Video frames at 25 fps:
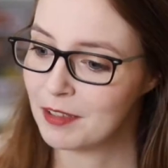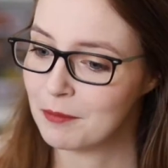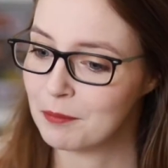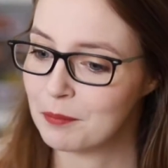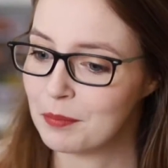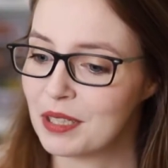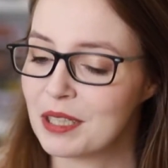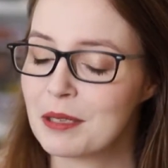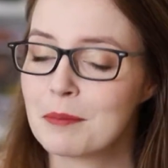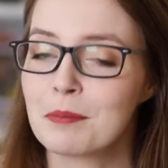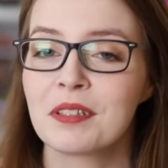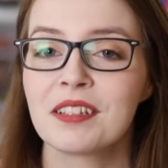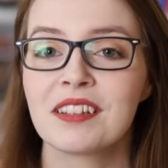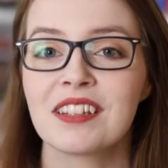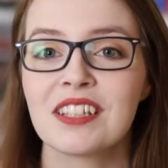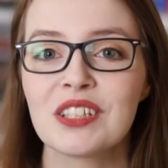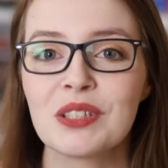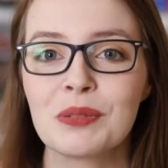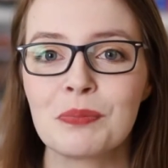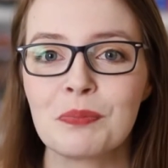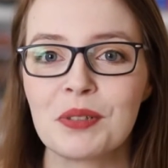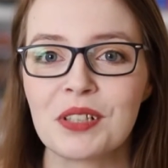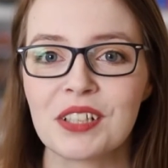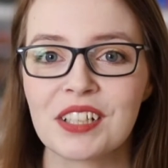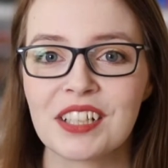But I put
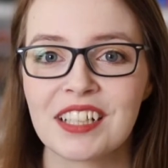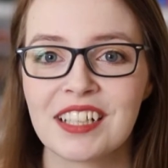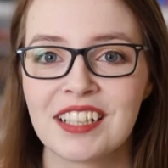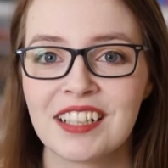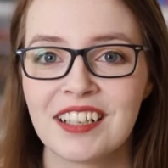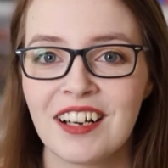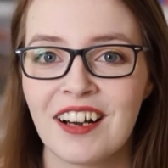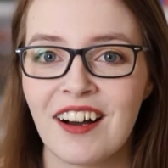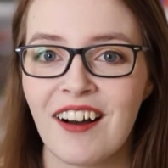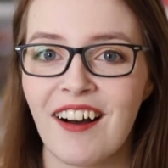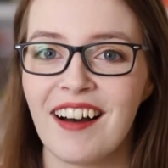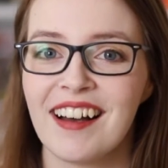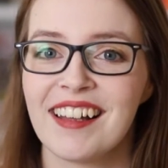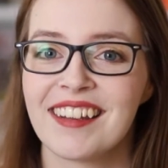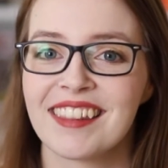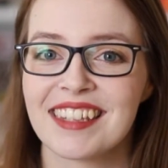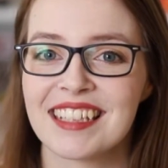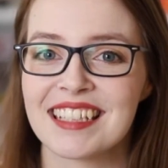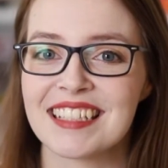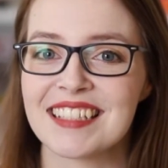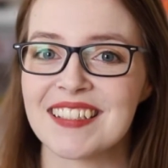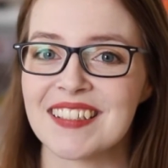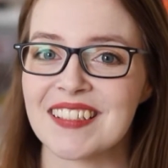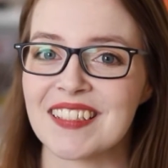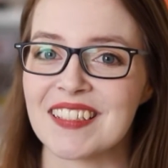this book on
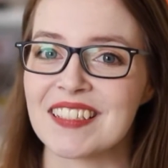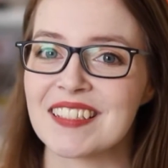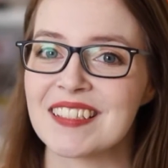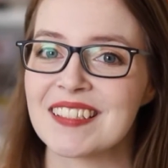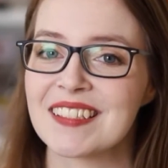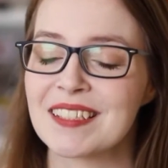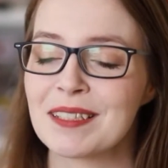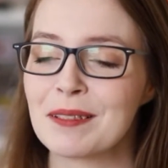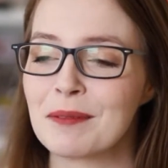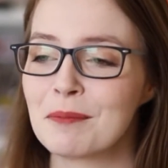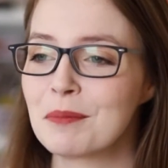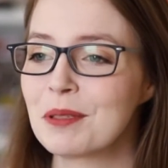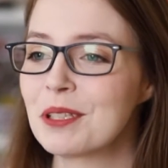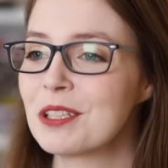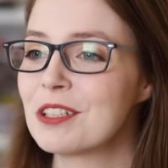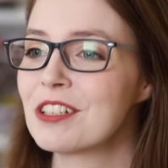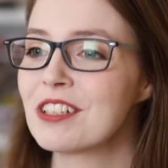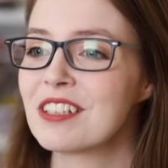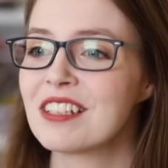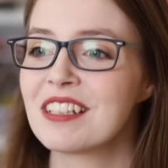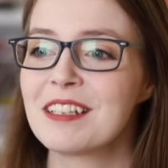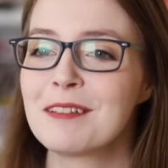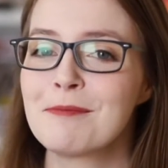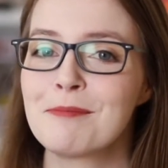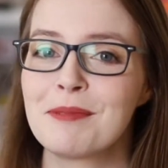this list
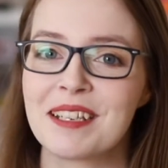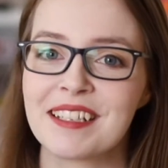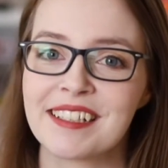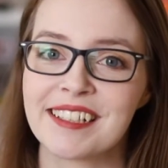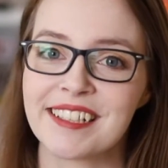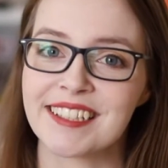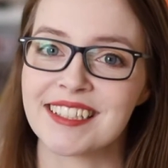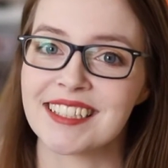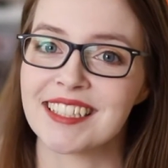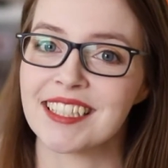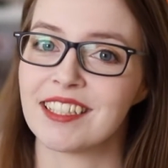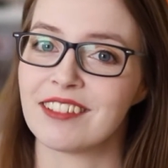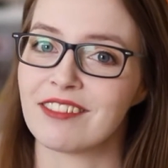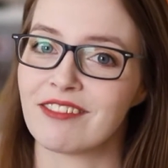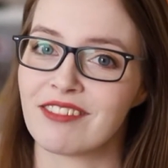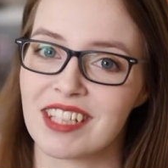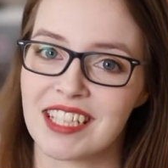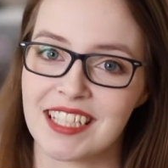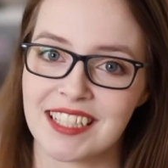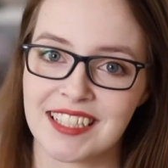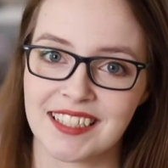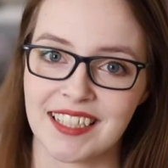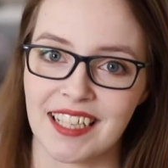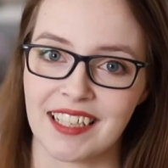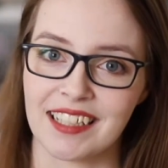purely because of
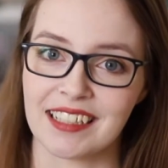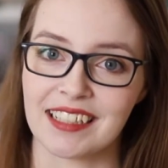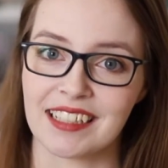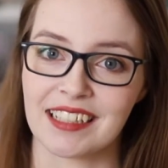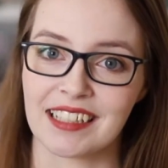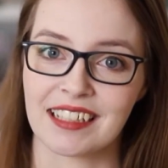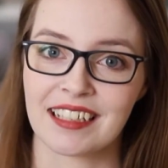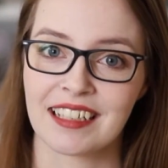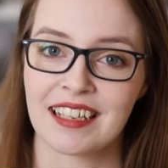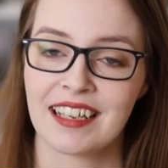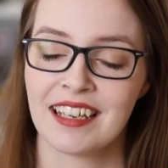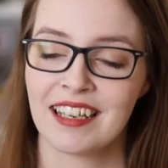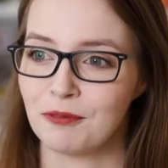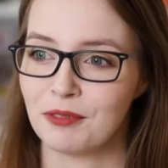the setting.